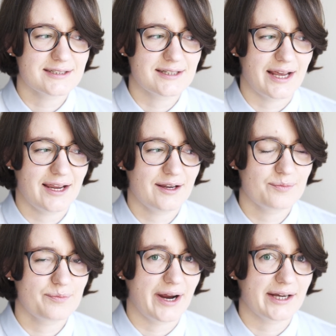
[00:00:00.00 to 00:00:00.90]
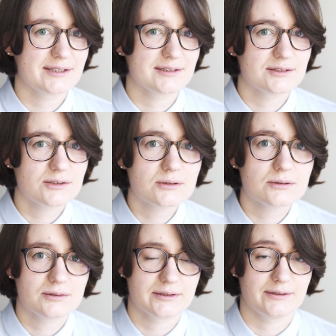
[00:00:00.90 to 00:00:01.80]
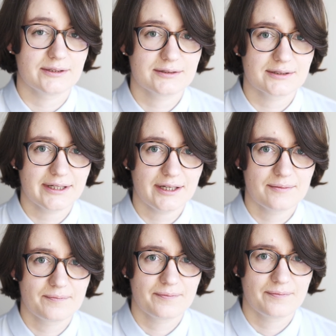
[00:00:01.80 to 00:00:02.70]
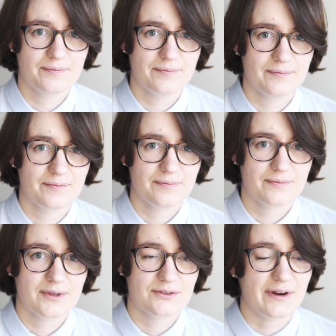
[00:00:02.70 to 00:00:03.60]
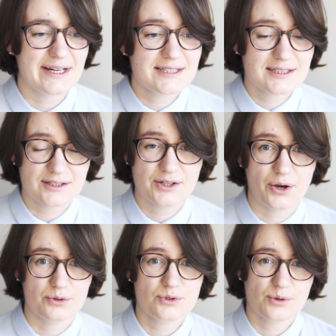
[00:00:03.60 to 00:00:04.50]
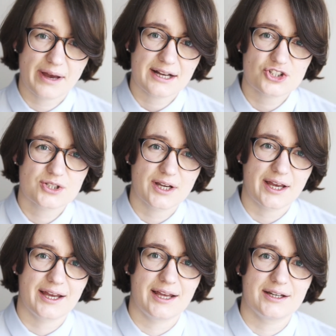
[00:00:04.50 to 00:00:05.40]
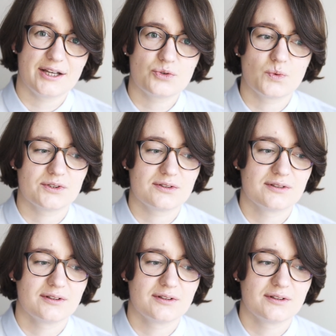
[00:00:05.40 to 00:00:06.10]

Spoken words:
take practice too seriously. So I didn't code too much, and it was